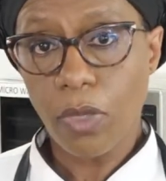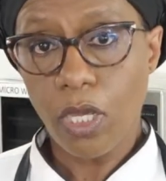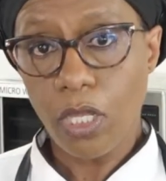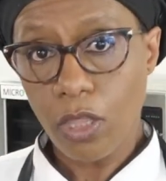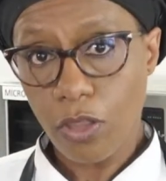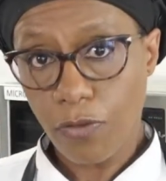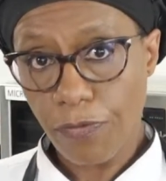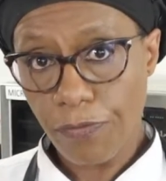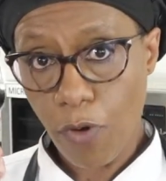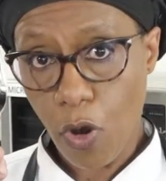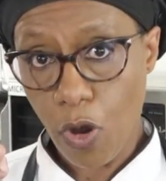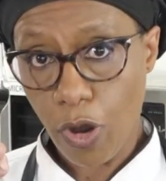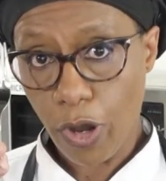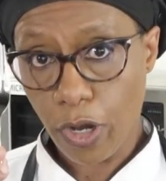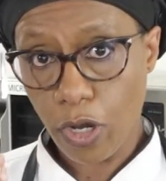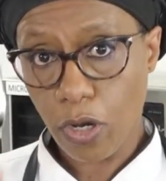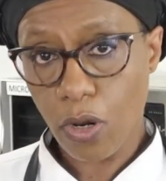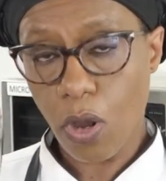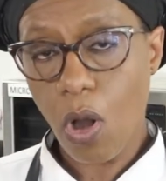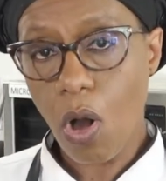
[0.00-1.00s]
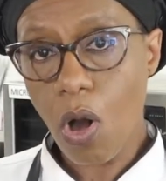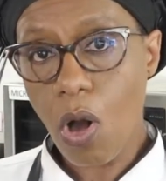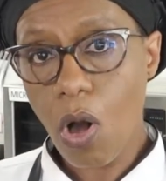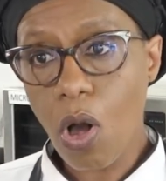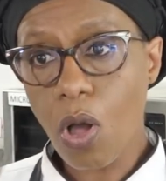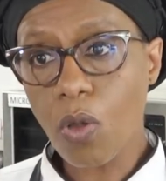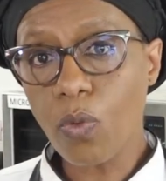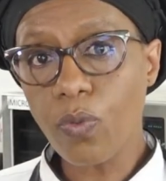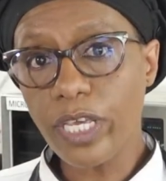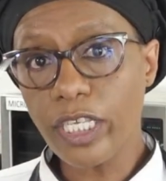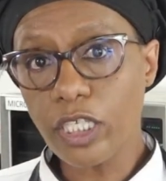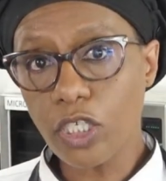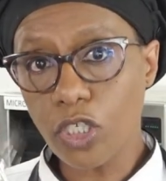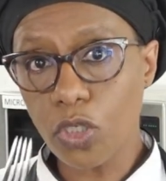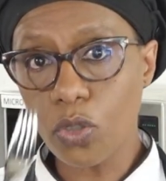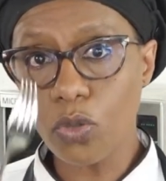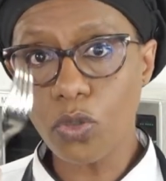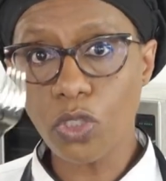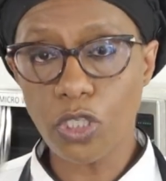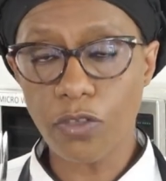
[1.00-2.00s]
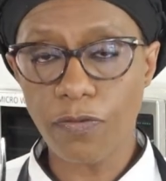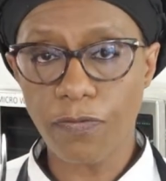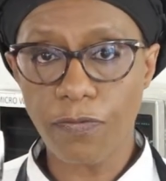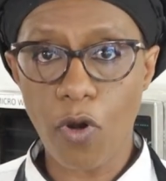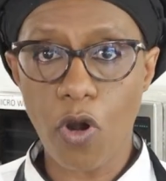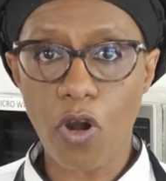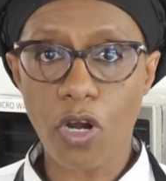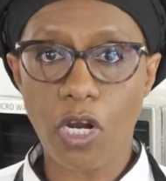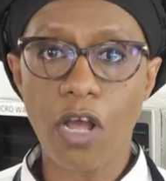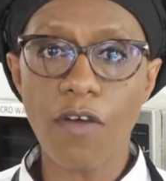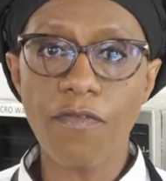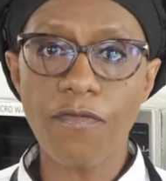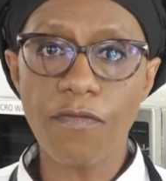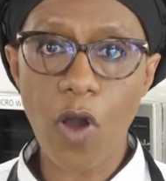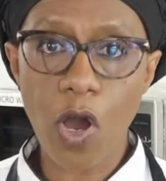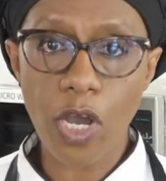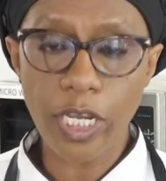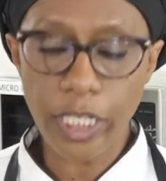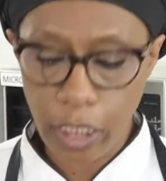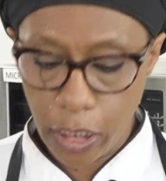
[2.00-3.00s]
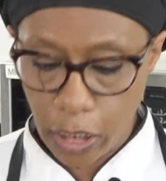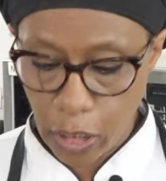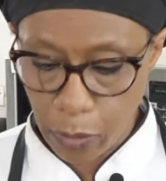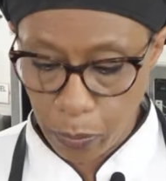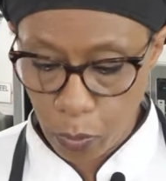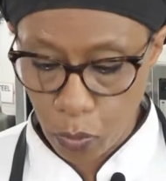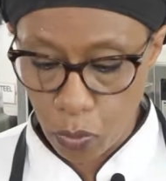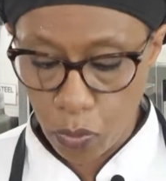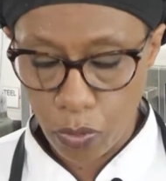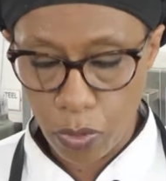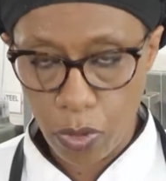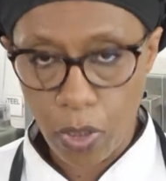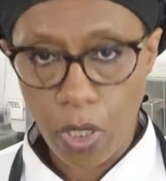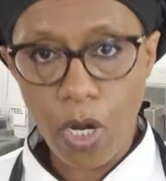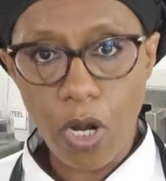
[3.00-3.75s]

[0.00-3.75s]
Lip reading: the fork, always use the fork, avoid the spoon.